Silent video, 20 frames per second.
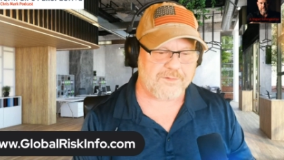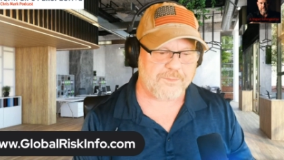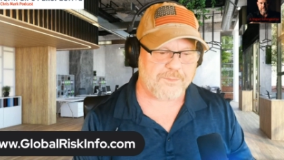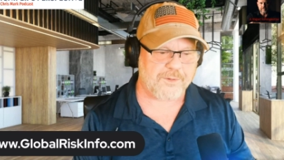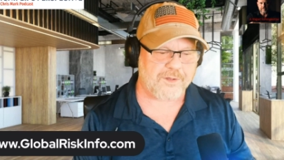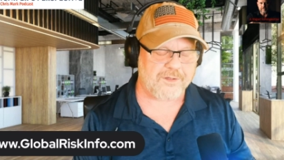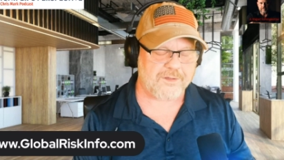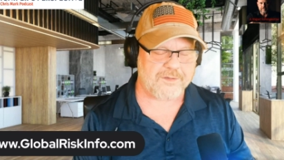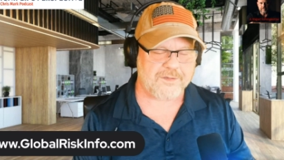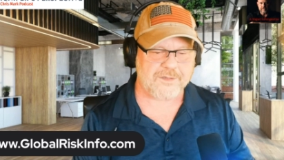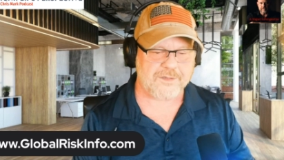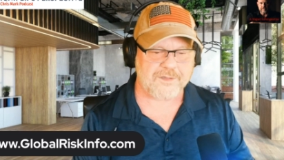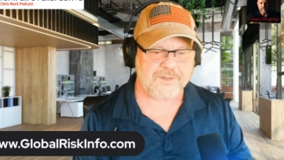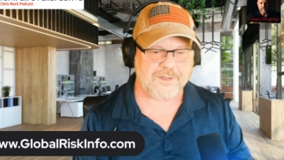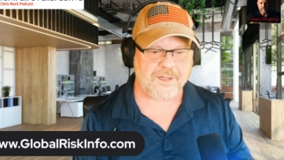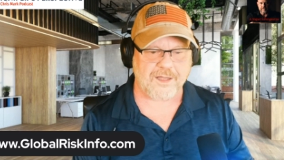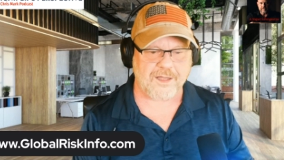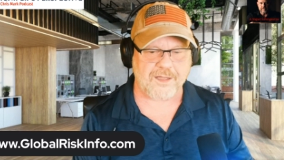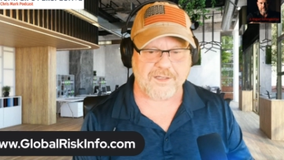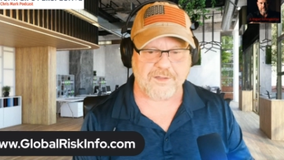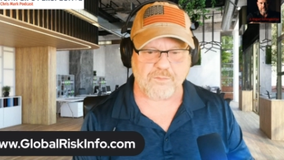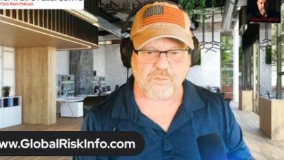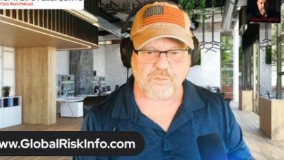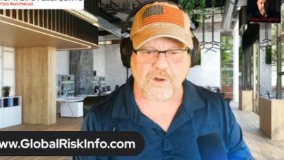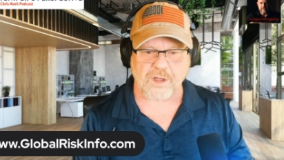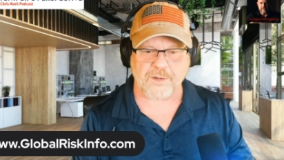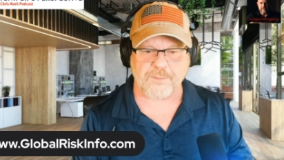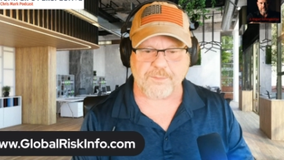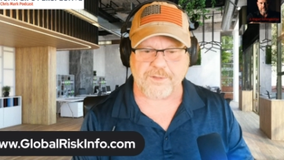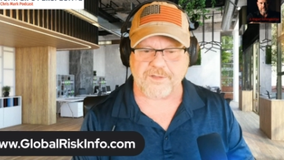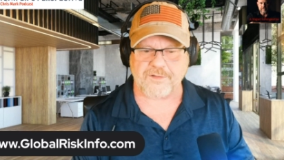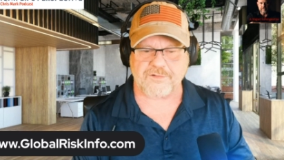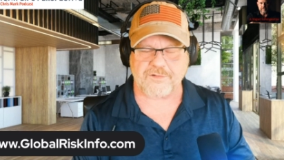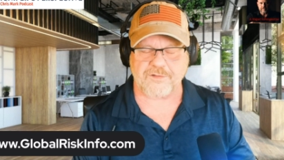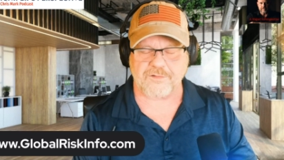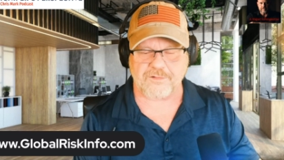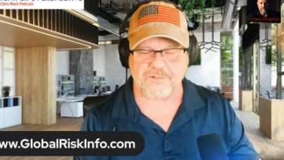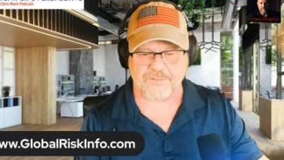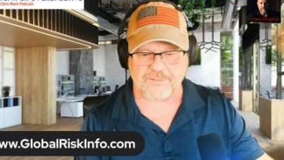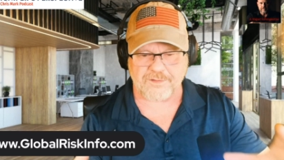Football uh, and rugby.
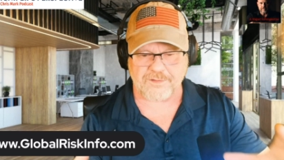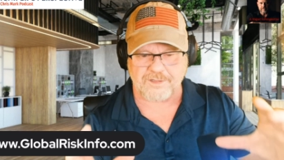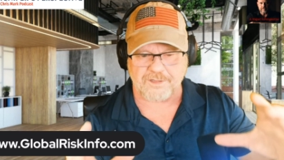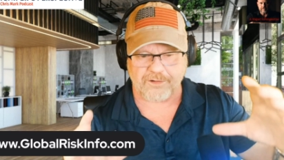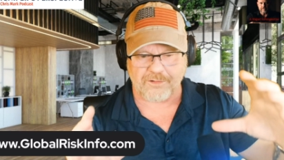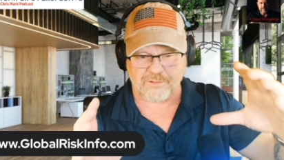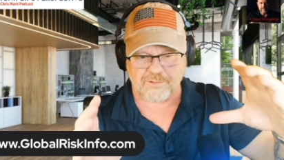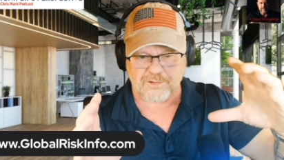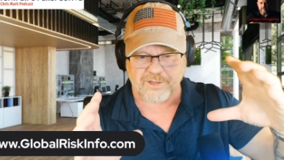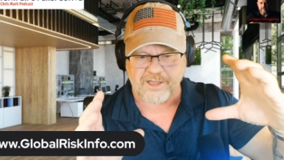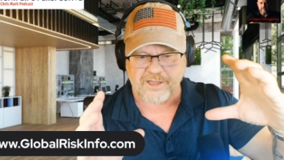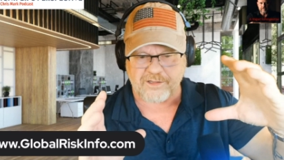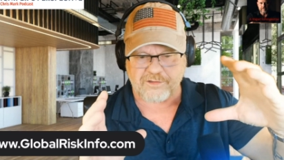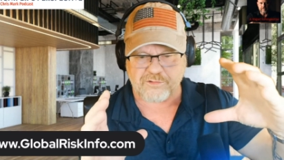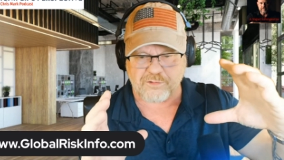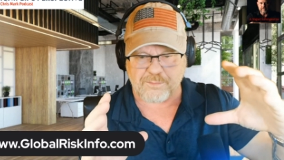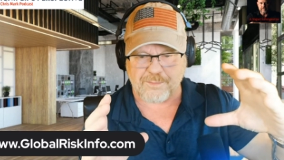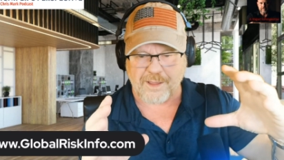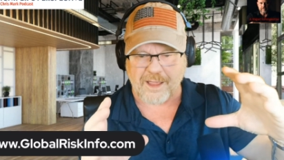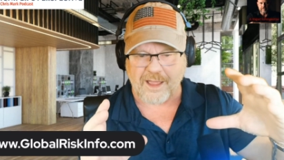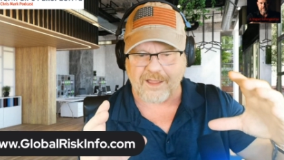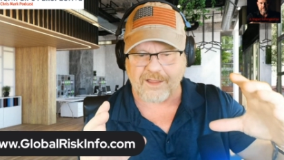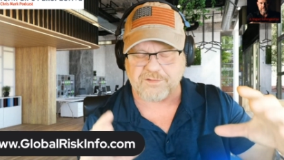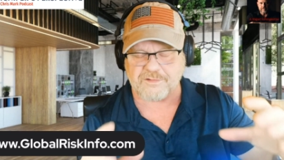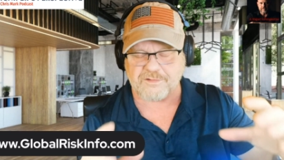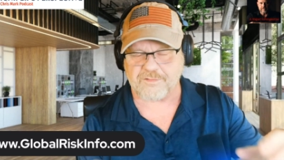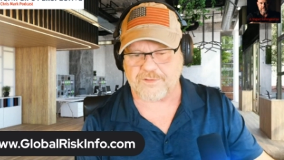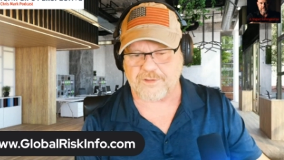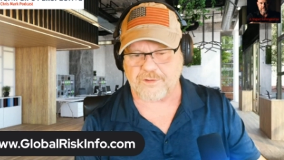So they're you know their legs are massive.